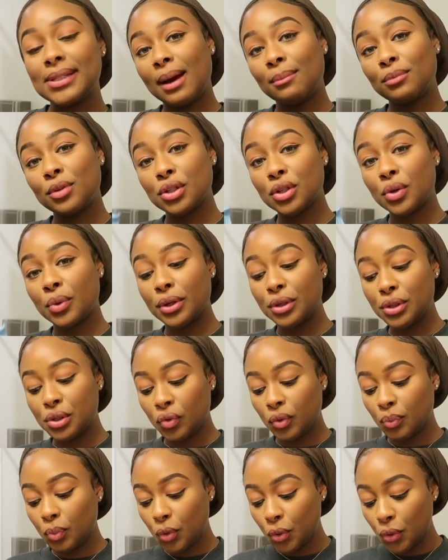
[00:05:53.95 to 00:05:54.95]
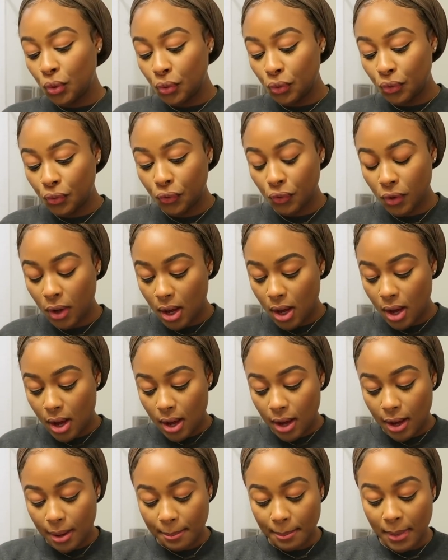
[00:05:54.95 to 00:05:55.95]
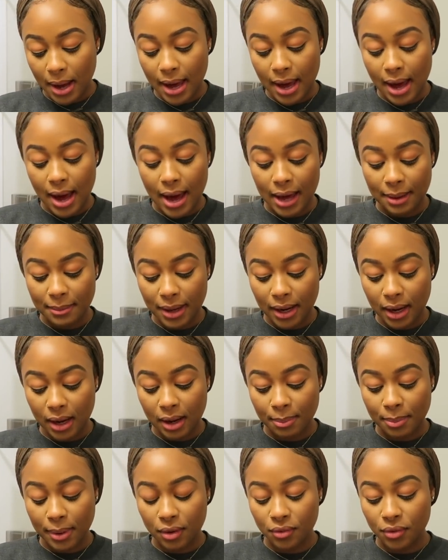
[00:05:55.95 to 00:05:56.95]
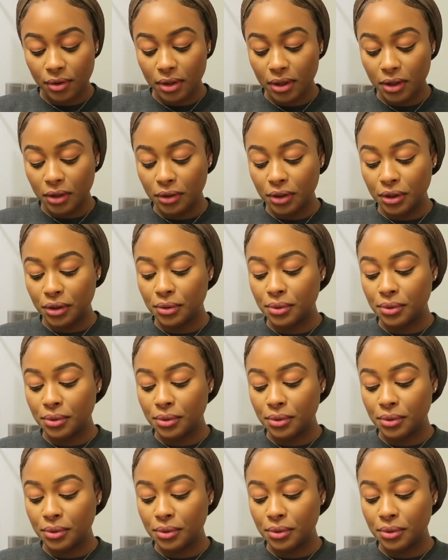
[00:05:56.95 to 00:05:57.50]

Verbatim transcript: I'm just going to remove my eye makeup i really only